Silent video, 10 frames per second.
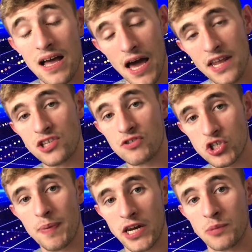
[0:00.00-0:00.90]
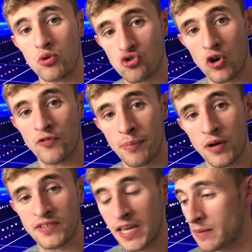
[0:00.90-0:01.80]
And it's a respectable draw for both
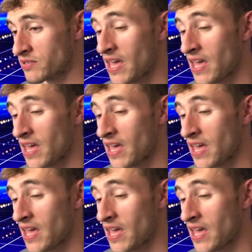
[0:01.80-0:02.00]
teams.